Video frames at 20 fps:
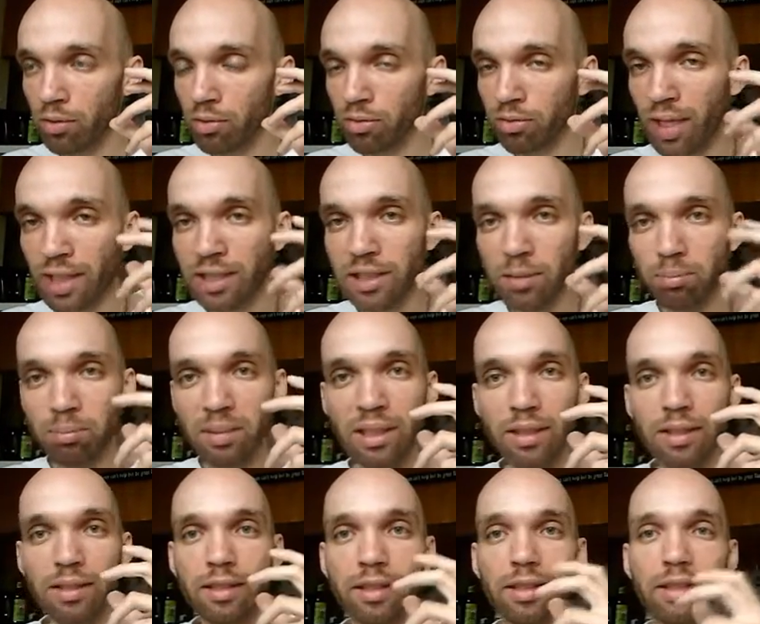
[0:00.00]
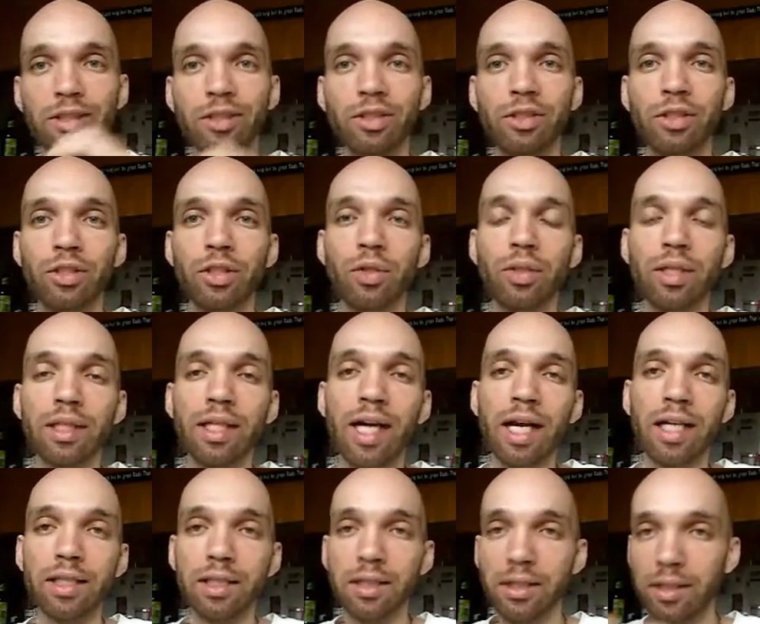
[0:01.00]
flexibility. It
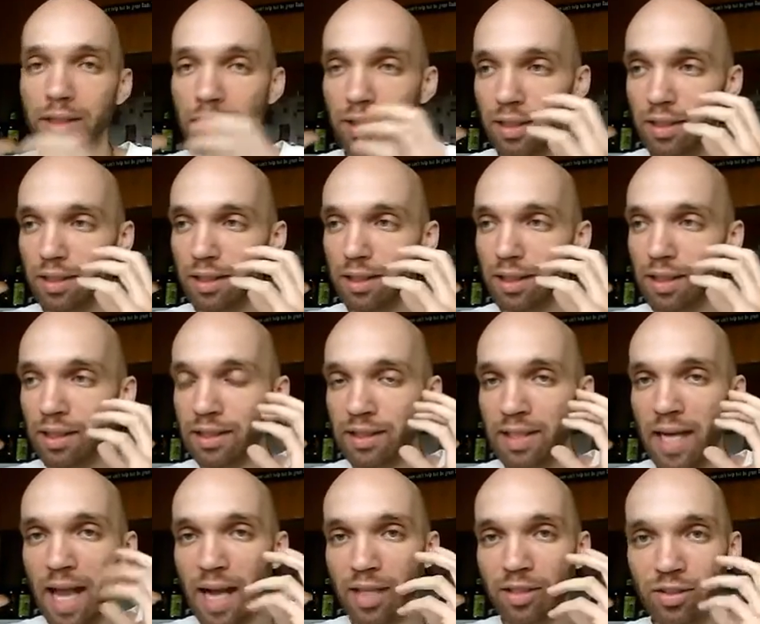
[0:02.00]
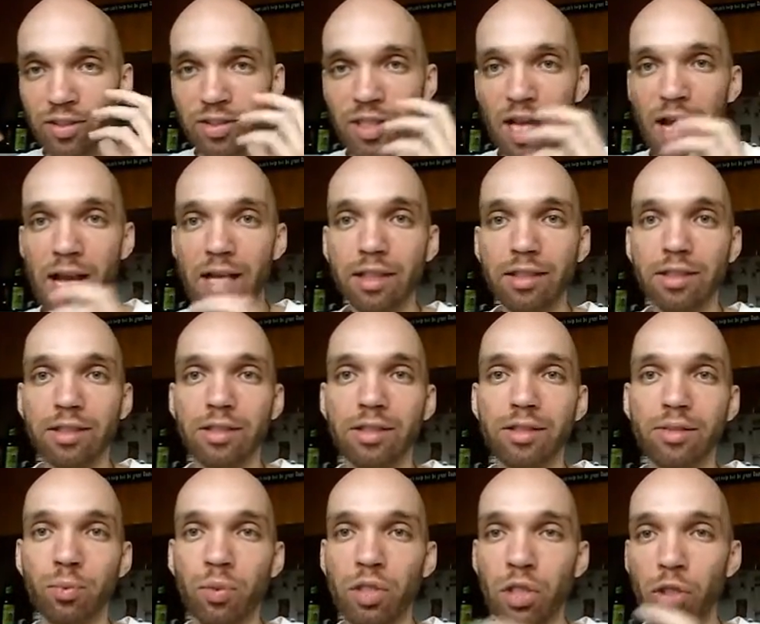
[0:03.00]
kind of is an exercise
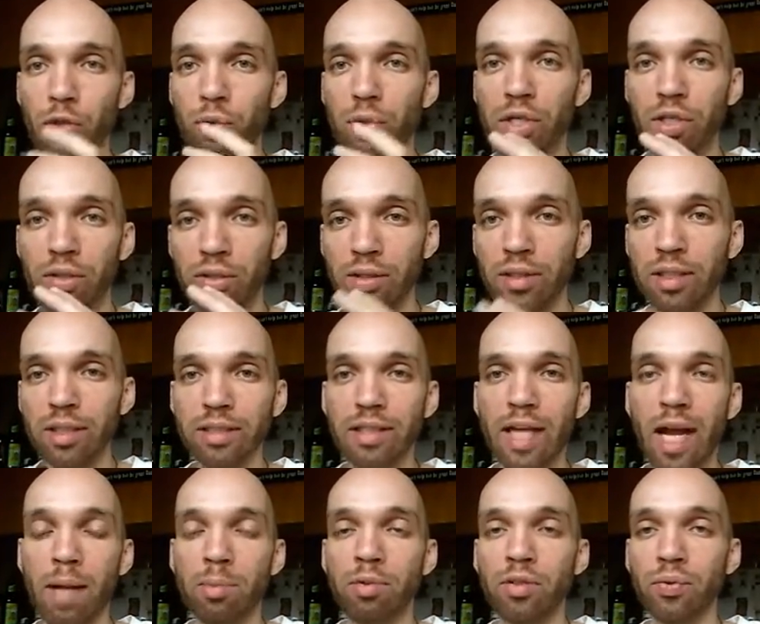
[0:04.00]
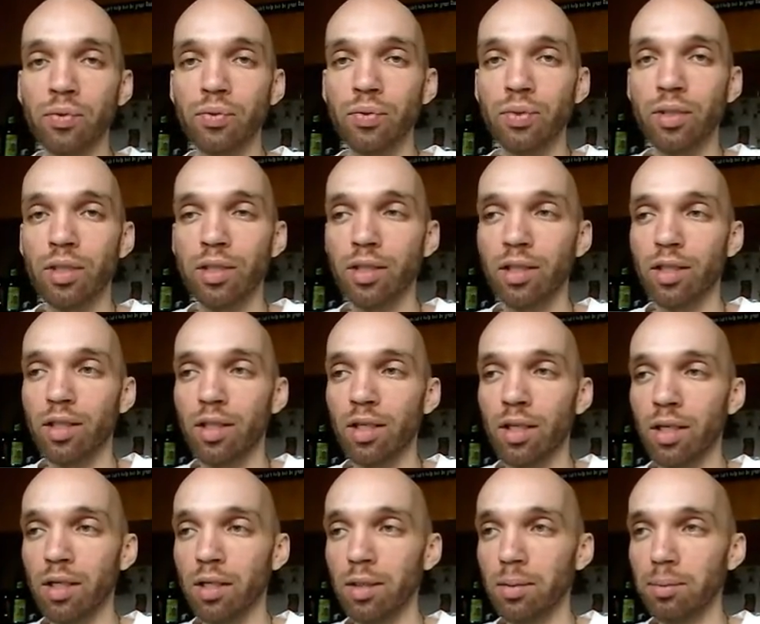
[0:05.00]
when you hear these types of
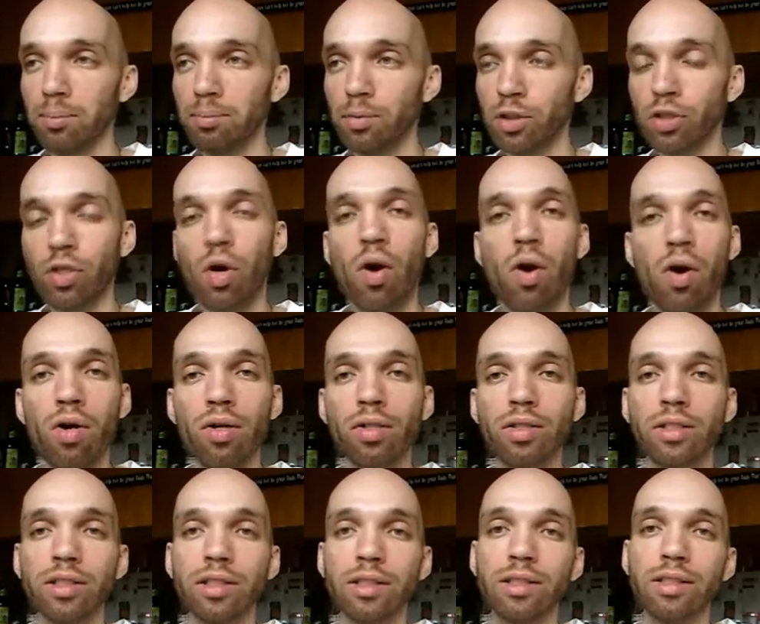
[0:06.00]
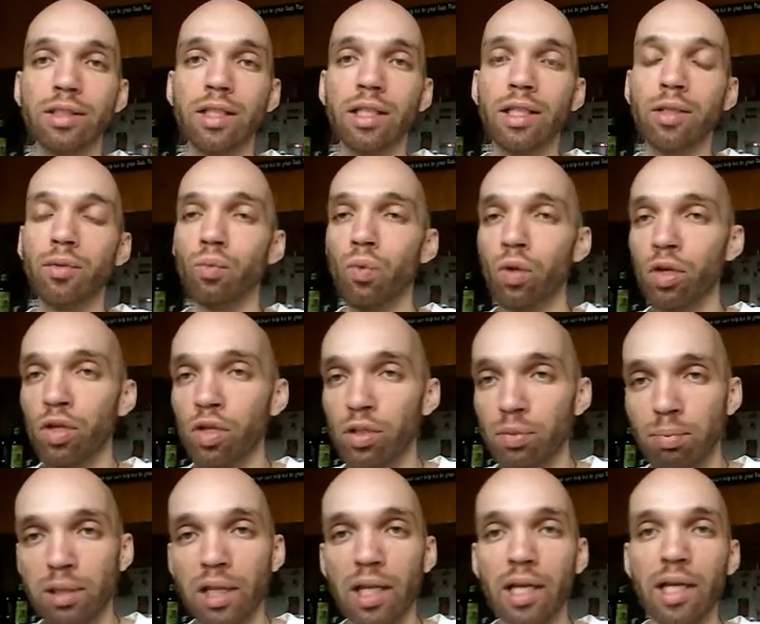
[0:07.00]
songs and
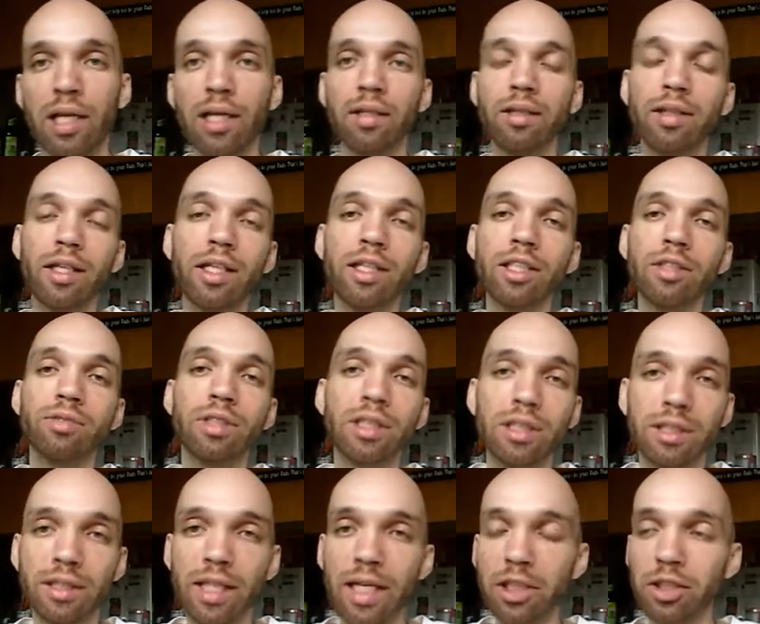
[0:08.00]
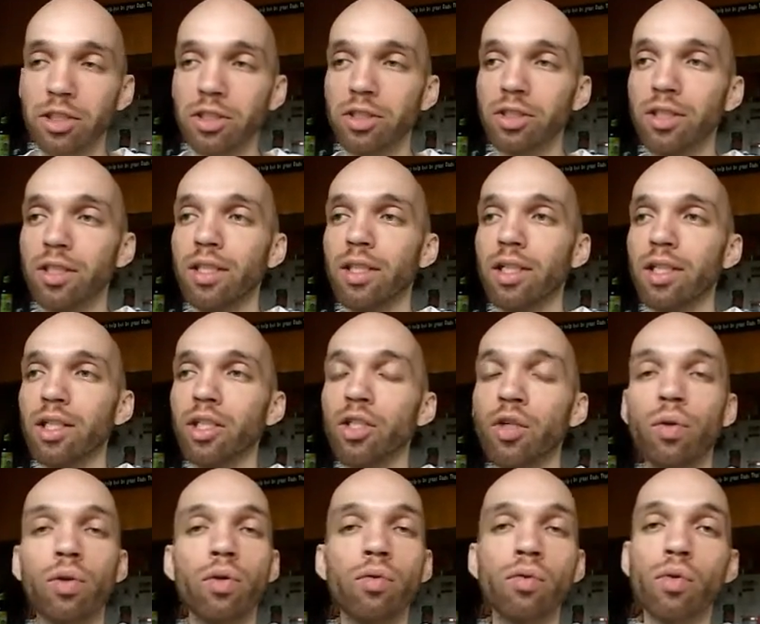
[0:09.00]
wordplay and things of this nature.
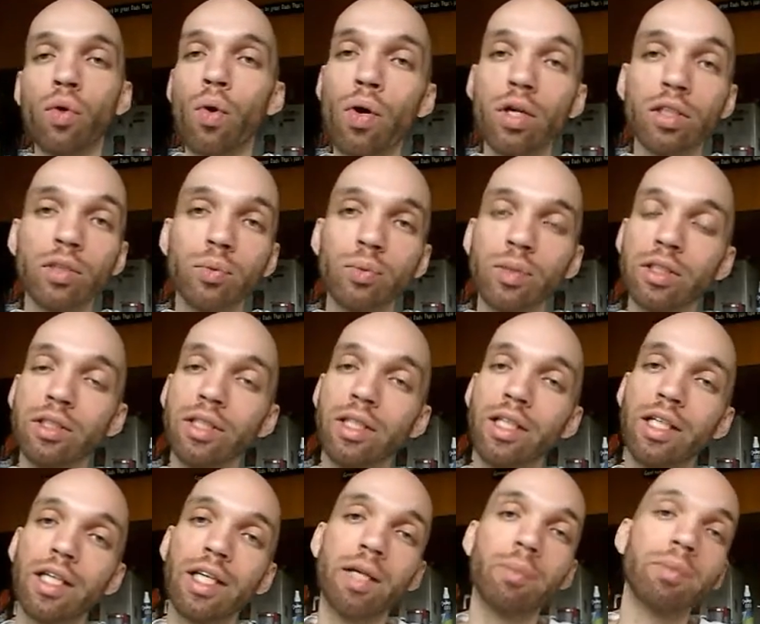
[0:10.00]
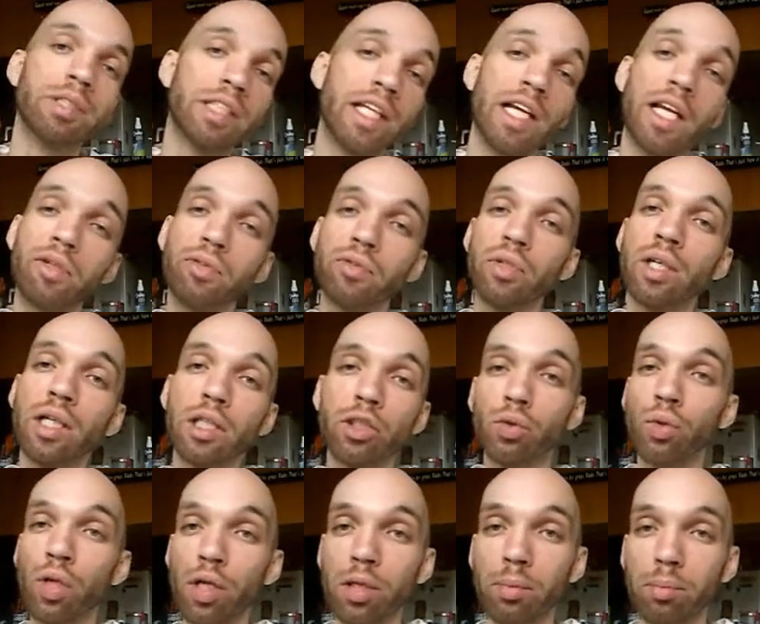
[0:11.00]
And of course, with him saying "fuck
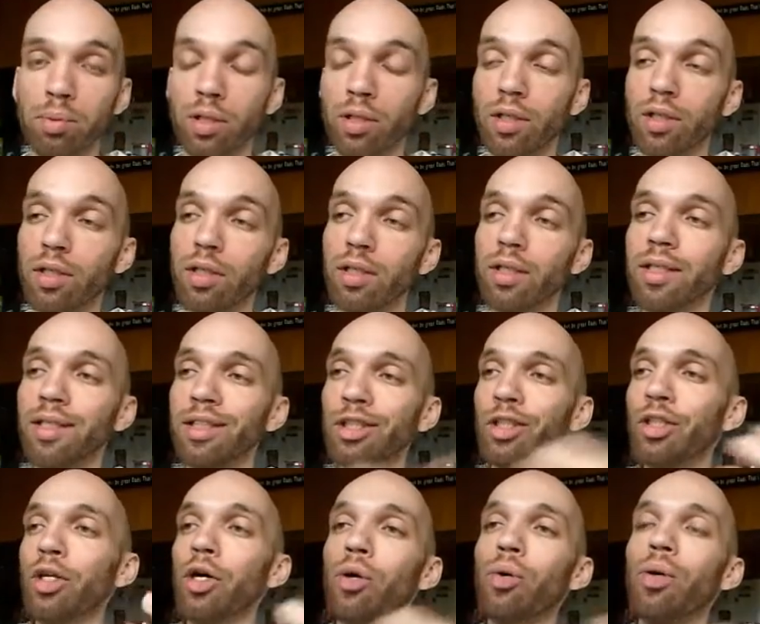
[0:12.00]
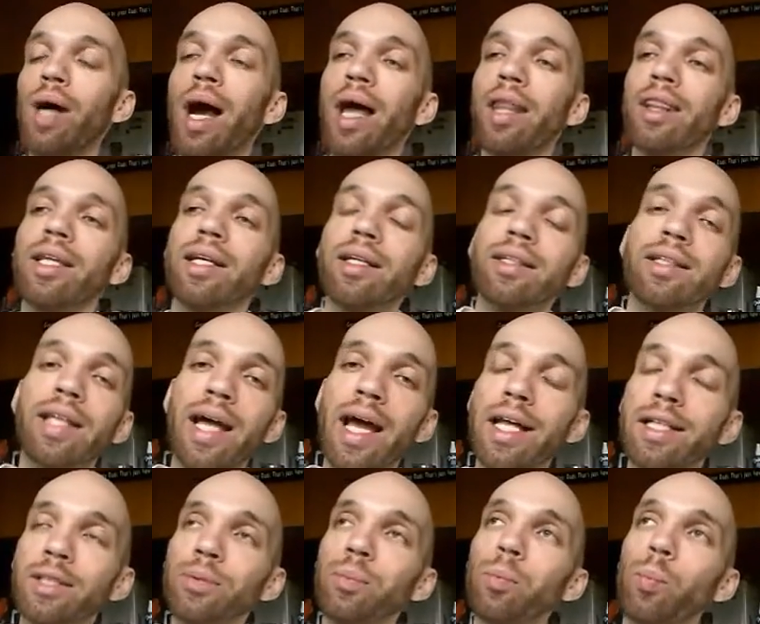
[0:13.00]
Trump," I think
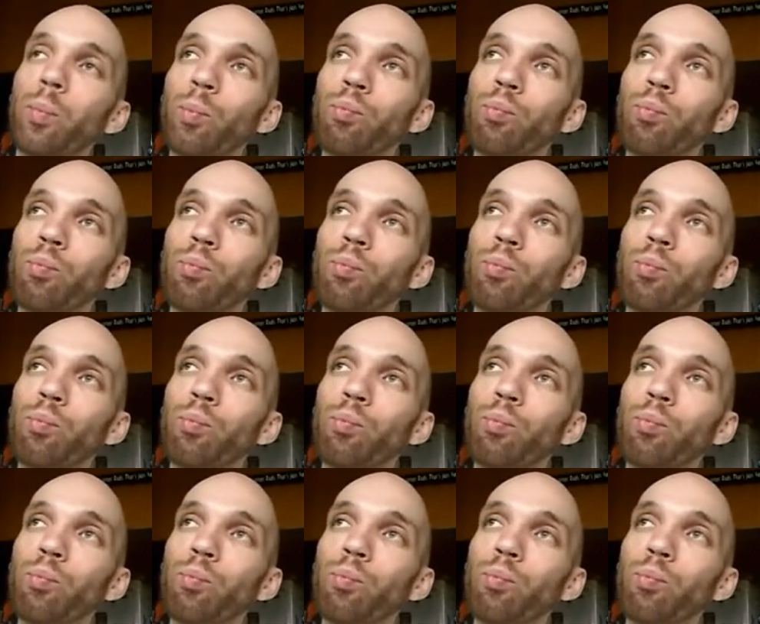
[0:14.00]
that